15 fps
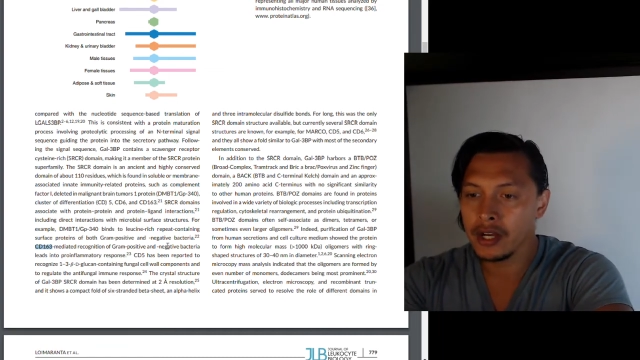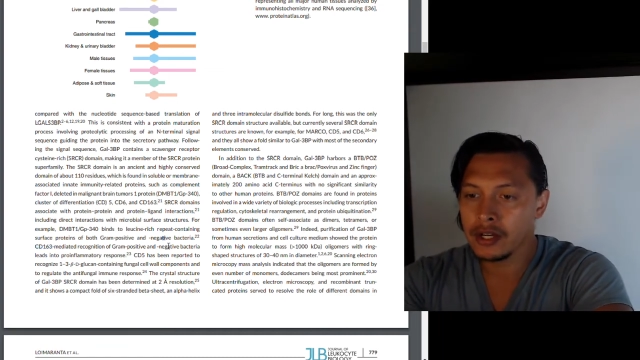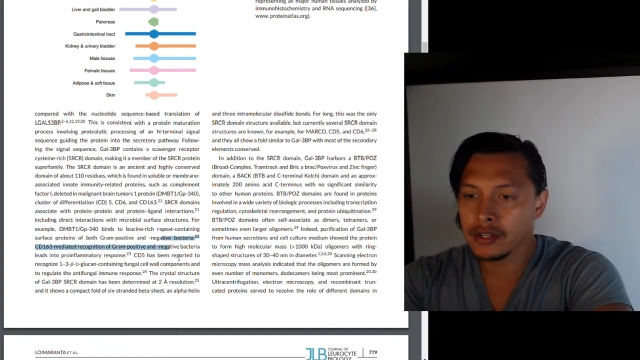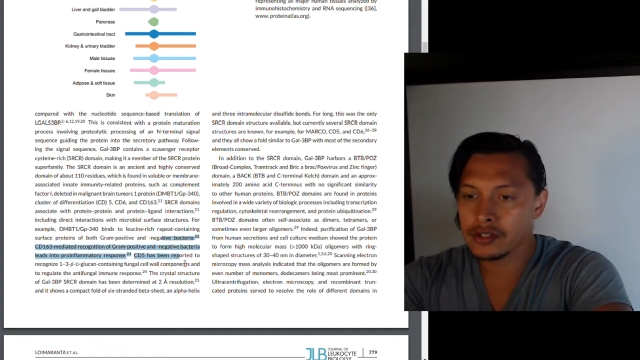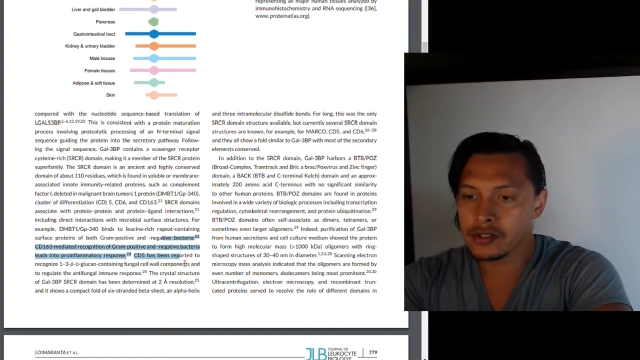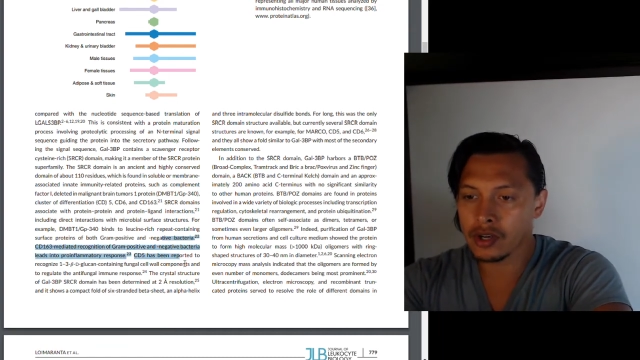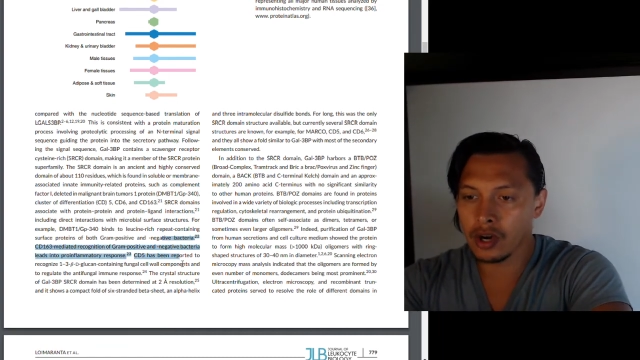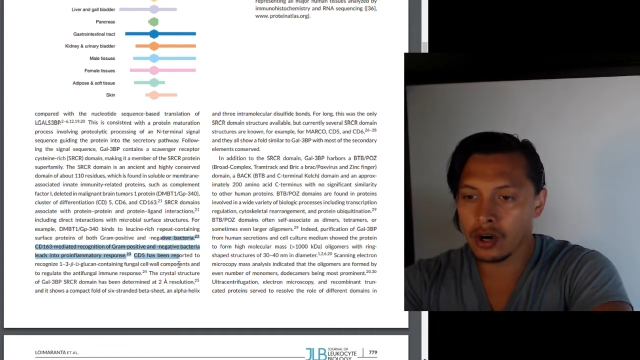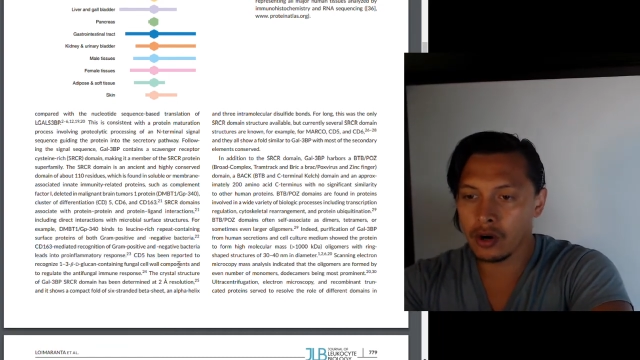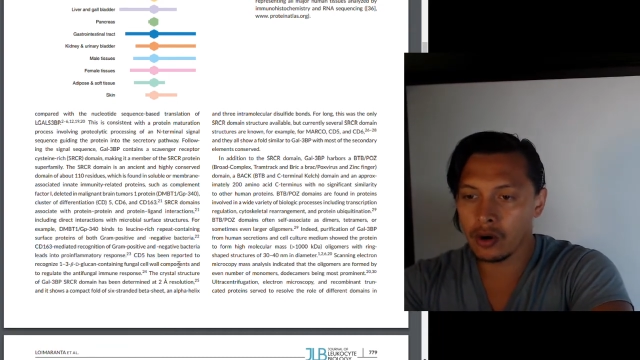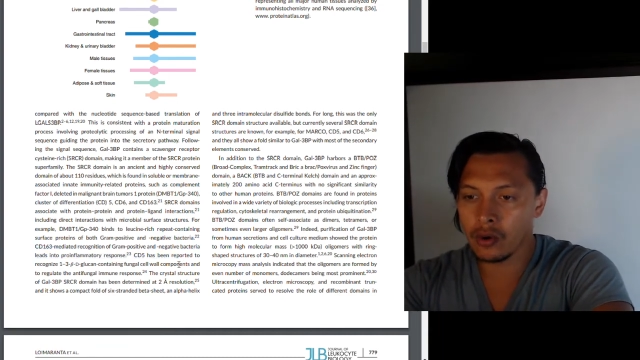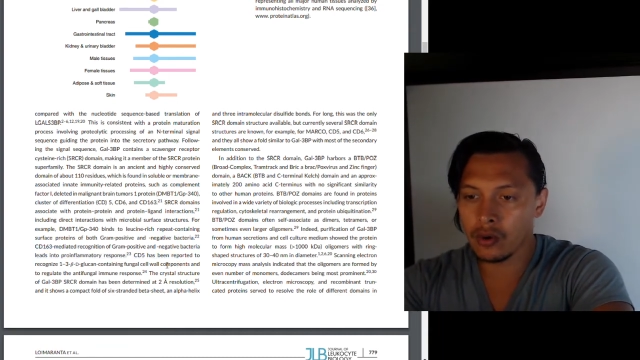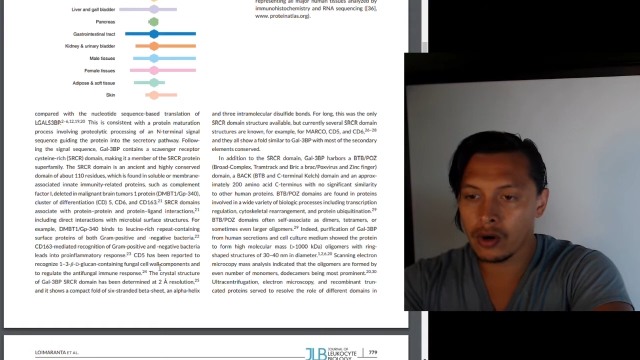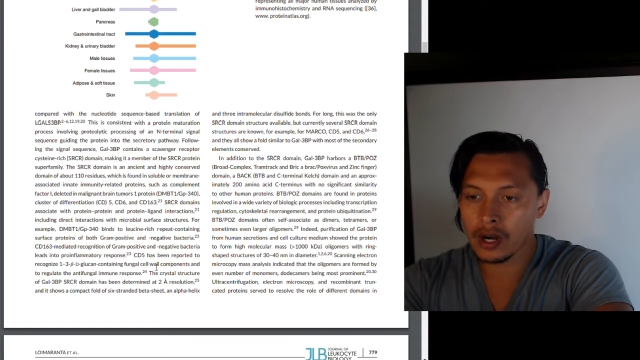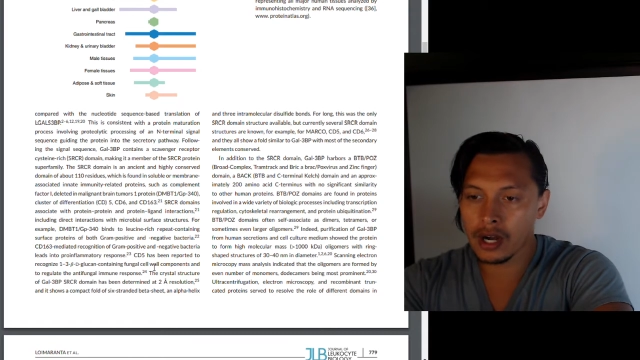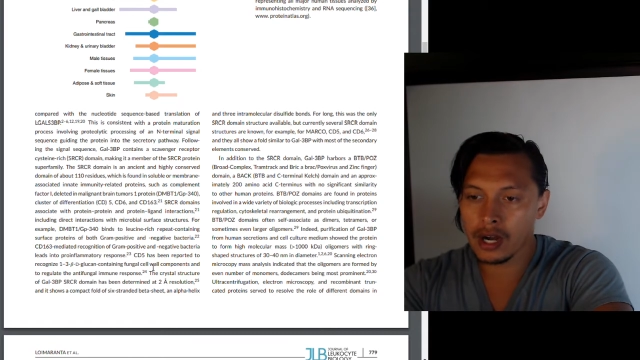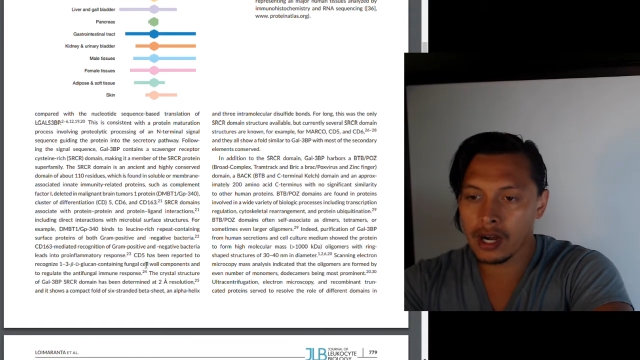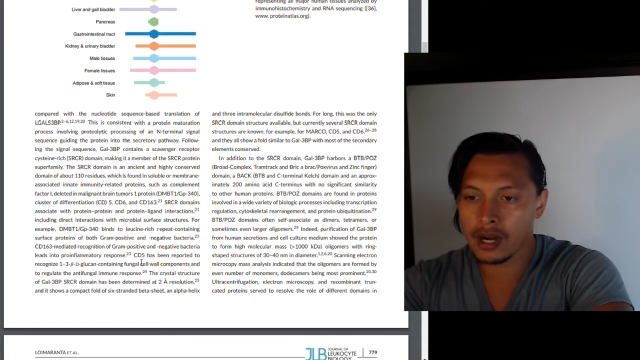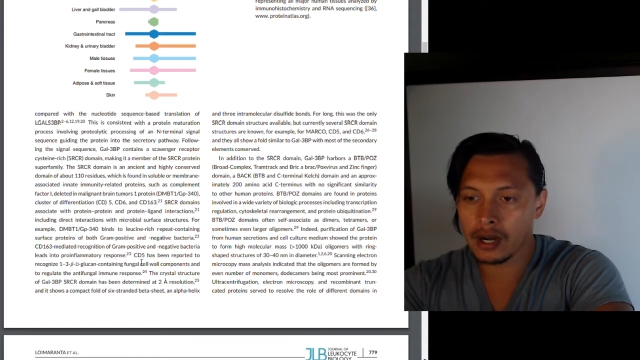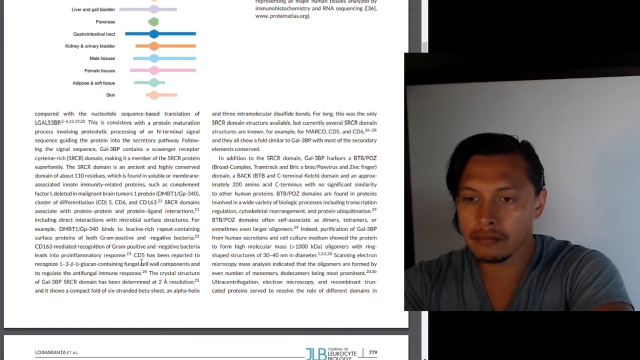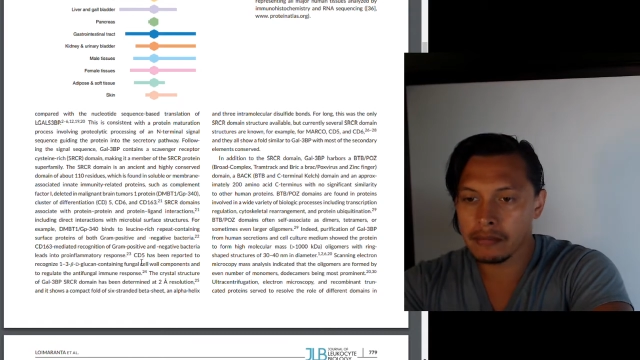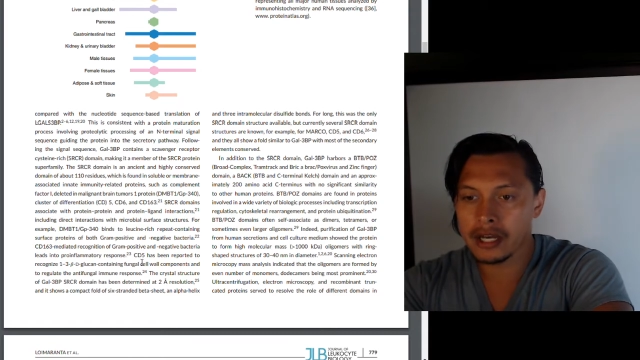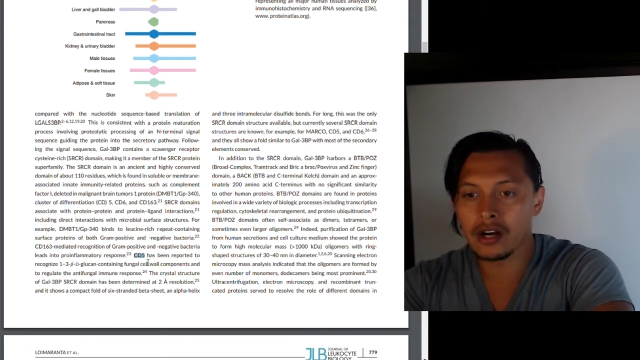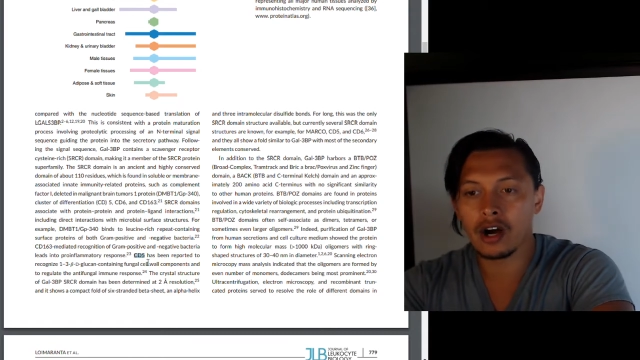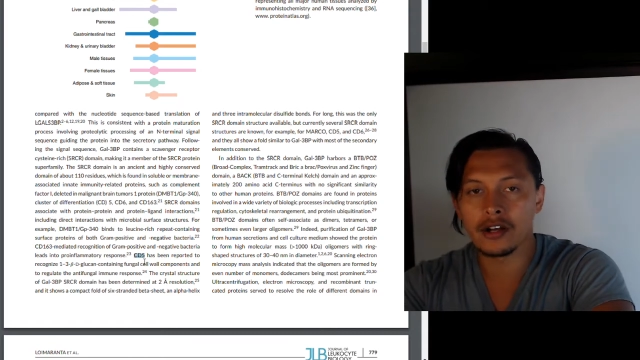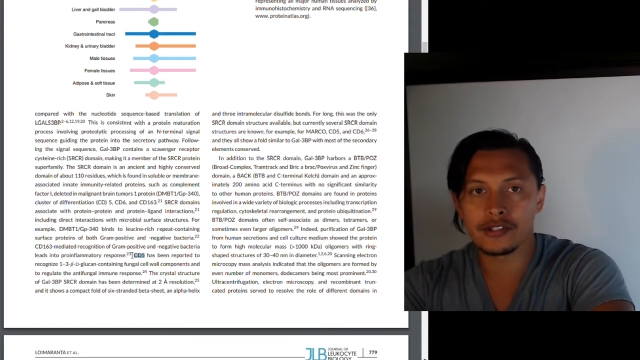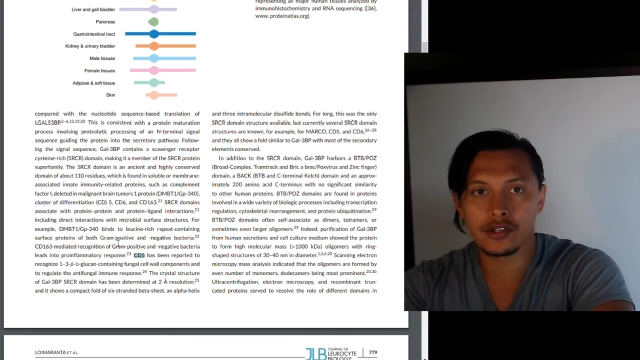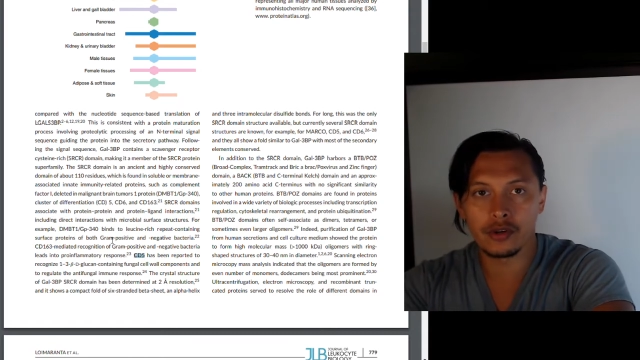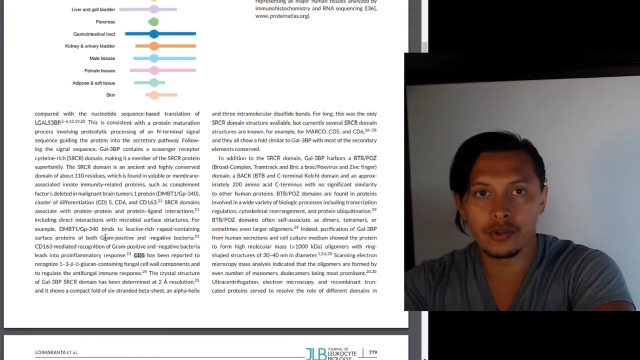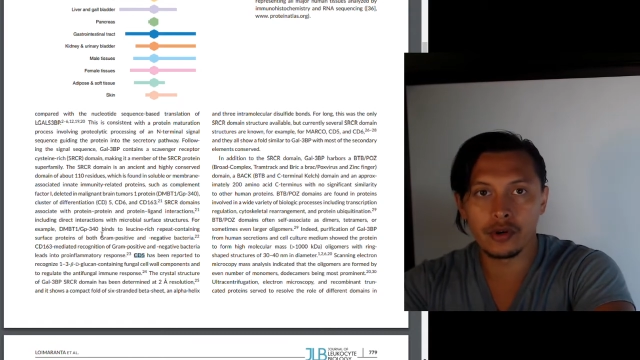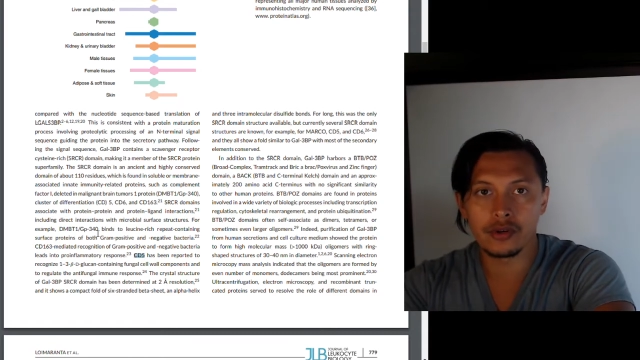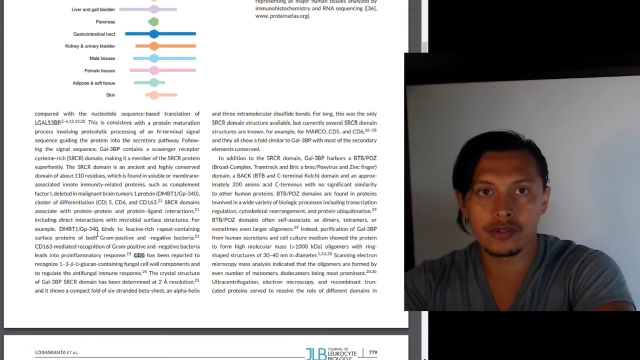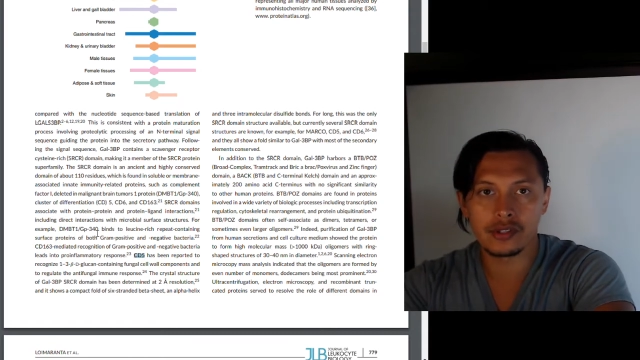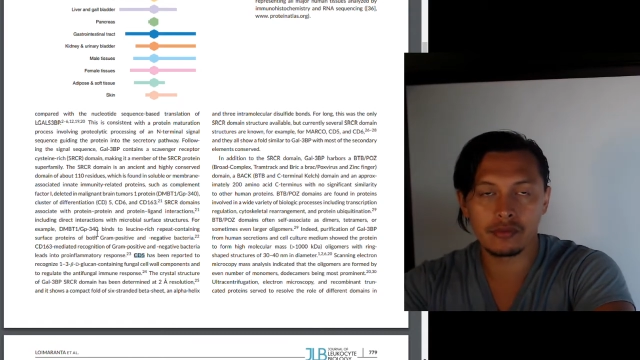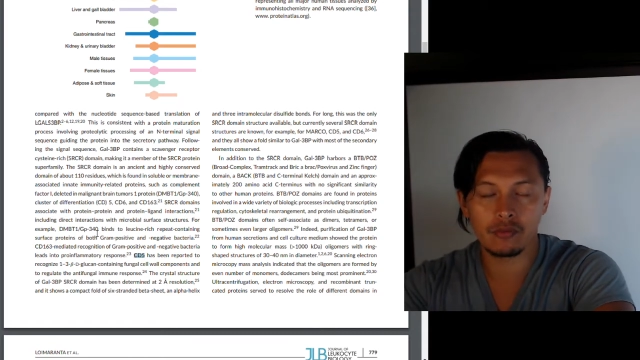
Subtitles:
So, and also those